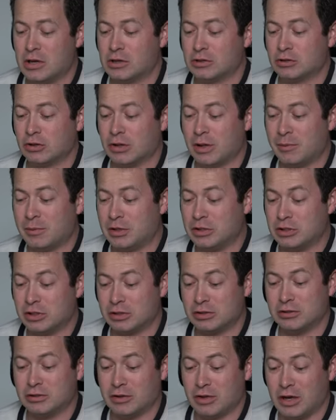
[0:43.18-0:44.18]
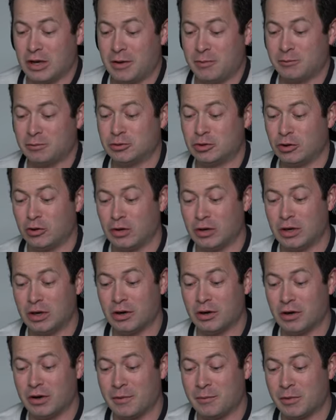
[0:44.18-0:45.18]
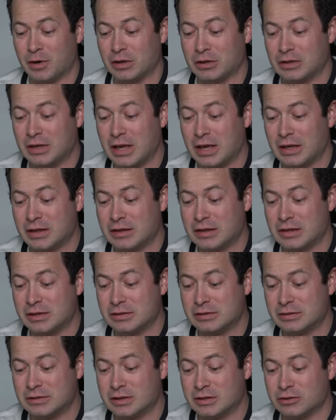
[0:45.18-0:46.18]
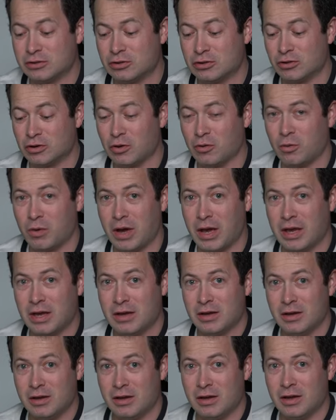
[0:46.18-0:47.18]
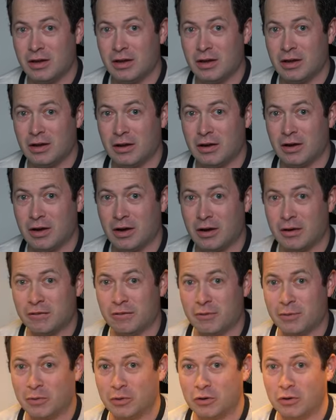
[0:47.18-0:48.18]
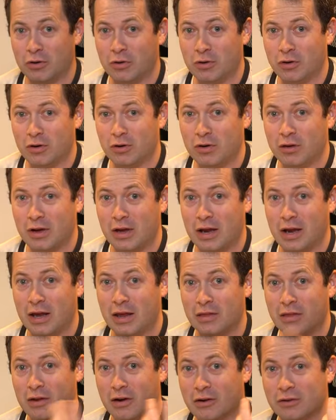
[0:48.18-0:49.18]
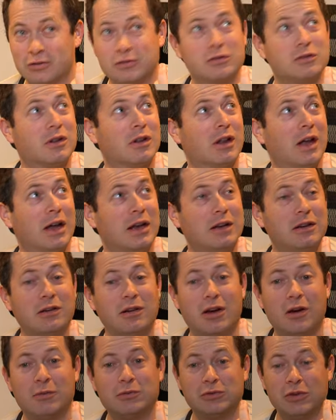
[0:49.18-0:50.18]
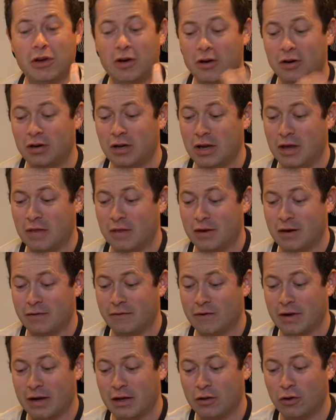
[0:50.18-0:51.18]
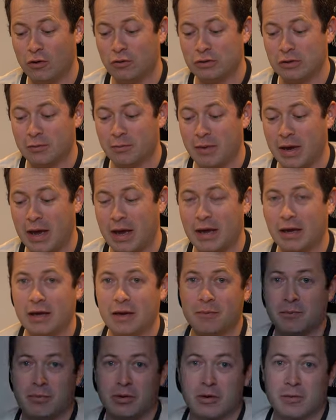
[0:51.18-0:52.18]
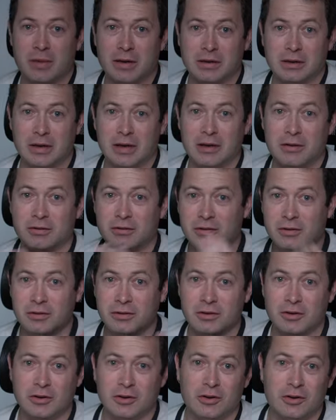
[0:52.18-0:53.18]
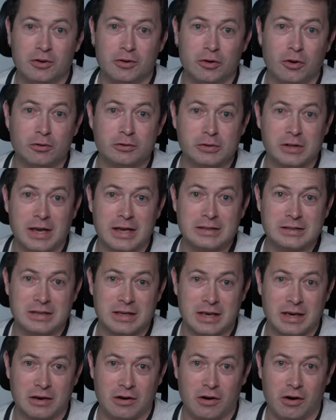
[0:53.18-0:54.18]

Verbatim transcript: So let me just um, show you here. I'm going to take this sensor away uh, from the door. There's the light comes on. And then if I close it back and put it back down, those lights kick